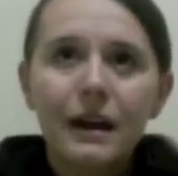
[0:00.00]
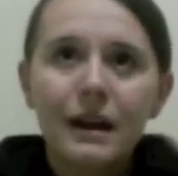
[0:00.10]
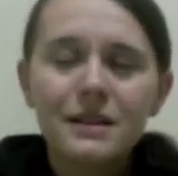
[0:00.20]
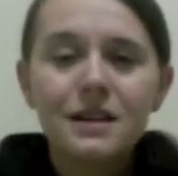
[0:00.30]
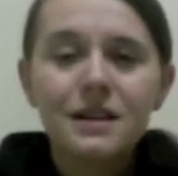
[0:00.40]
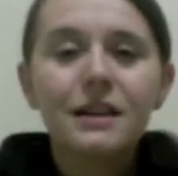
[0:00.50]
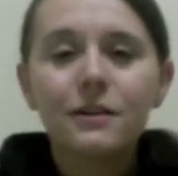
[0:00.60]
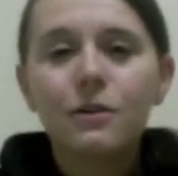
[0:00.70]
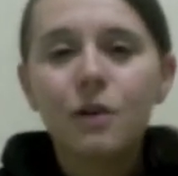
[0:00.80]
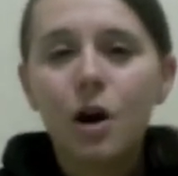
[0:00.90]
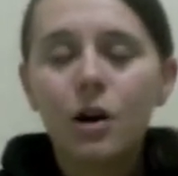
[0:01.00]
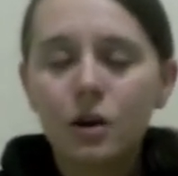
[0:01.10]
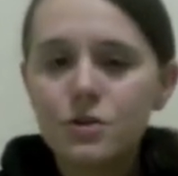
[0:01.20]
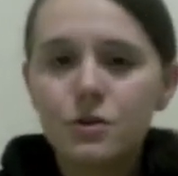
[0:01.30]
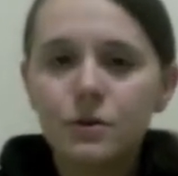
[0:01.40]
it's a little harder
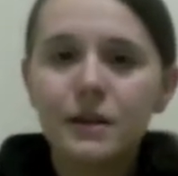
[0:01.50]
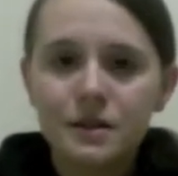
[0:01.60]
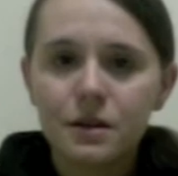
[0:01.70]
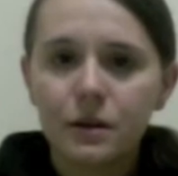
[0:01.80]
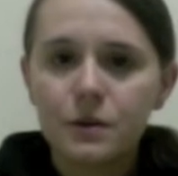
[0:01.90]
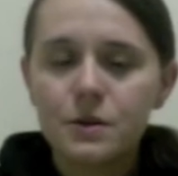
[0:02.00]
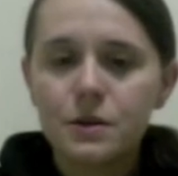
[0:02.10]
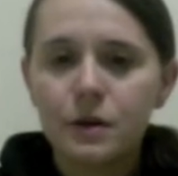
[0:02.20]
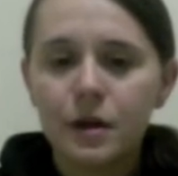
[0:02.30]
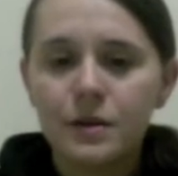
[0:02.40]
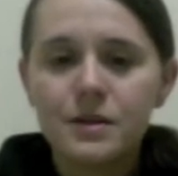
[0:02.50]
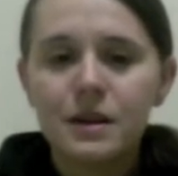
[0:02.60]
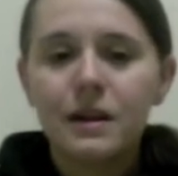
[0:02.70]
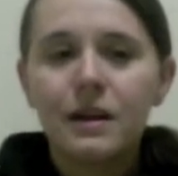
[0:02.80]
to get to know the students